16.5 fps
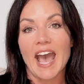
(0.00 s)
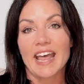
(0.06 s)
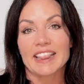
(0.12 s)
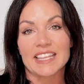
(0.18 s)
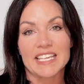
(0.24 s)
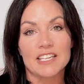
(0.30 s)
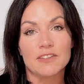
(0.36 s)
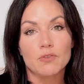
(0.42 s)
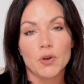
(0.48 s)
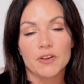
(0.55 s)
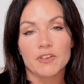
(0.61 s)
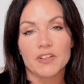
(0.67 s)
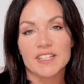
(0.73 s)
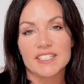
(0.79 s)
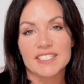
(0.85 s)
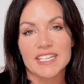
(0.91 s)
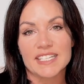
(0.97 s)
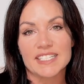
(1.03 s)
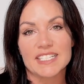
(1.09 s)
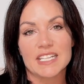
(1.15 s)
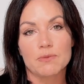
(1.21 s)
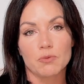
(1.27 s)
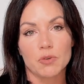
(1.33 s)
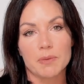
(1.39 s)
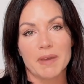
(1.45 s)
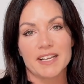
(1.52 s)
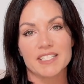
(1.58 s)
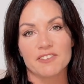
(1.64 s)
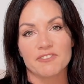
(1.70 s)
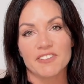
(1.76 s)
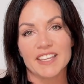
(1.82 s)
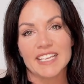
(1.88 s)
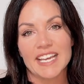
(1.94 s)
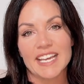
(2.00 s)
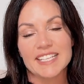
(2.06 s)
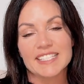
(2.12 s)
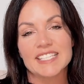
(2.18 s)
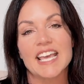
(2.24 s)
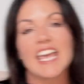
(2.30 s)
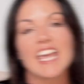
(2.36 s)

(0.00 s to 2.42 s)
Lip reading: at the Evoy Real Estate Team RE/MAX Affiliates.